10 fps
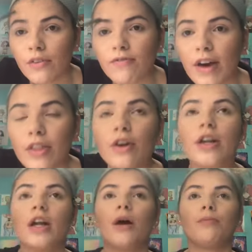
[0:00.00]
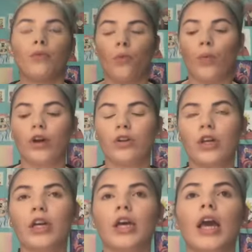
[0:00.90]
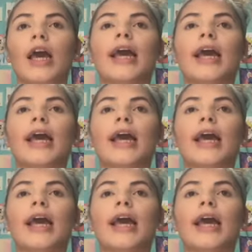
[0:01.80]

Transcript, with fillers: feathered and up weird looking